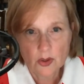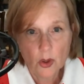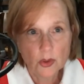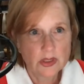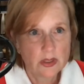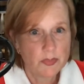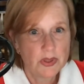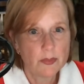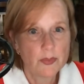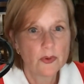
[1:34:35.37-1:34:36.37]
only
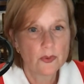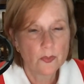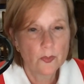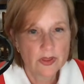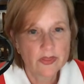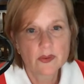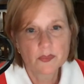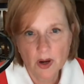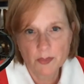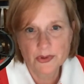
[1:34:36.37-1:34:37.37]
people with the
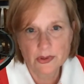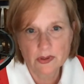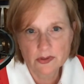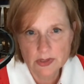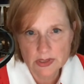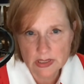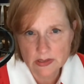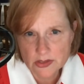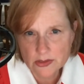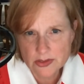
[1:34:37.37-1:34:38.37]
proper
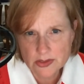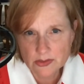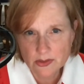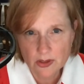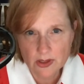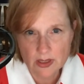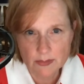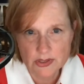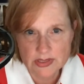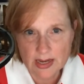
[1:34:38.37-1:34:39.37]
credentials are
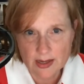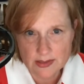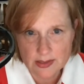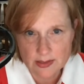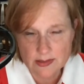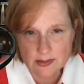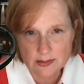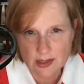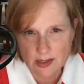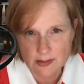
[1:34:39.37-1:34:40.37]
able to access
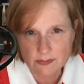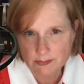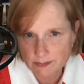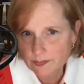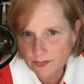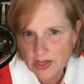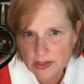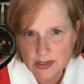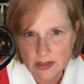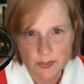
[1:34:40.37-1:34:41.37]
that
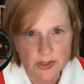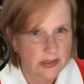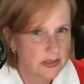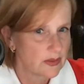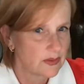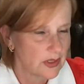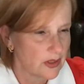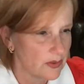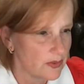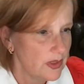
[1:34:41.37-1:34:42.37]
database.
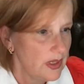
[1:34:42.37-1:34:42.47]
So,